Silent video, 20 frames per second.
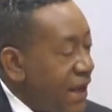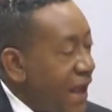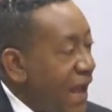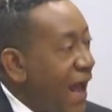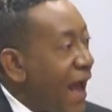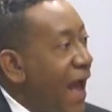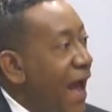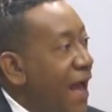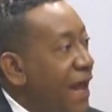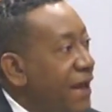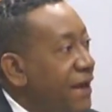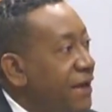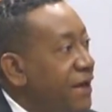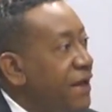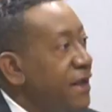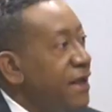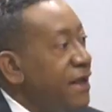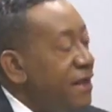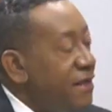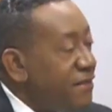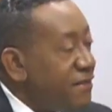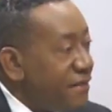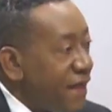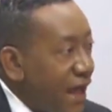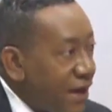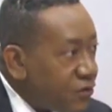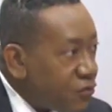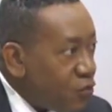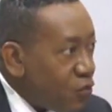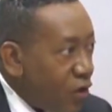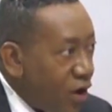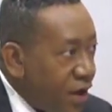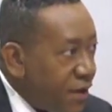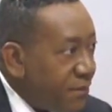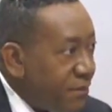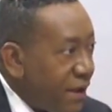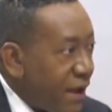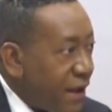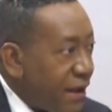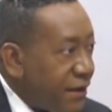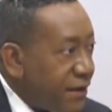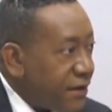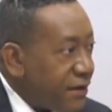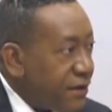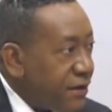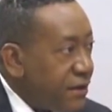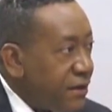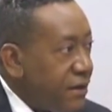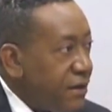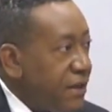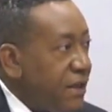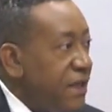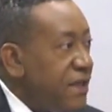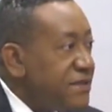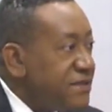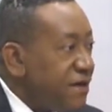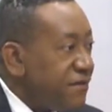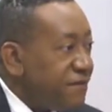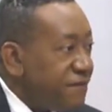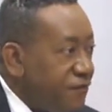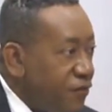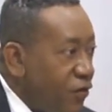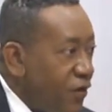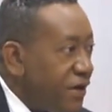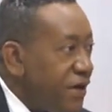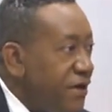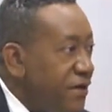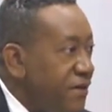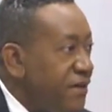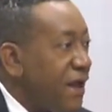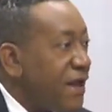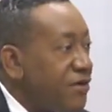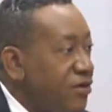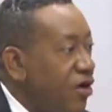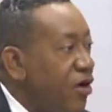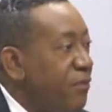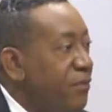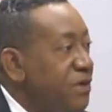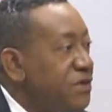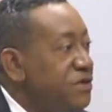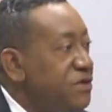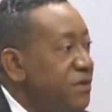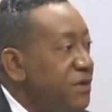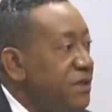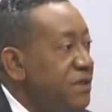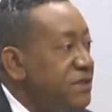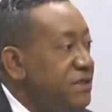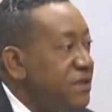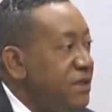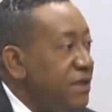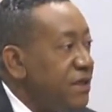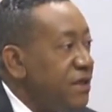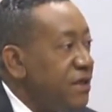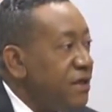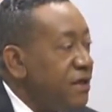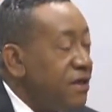And that one man is afforded that opportunity.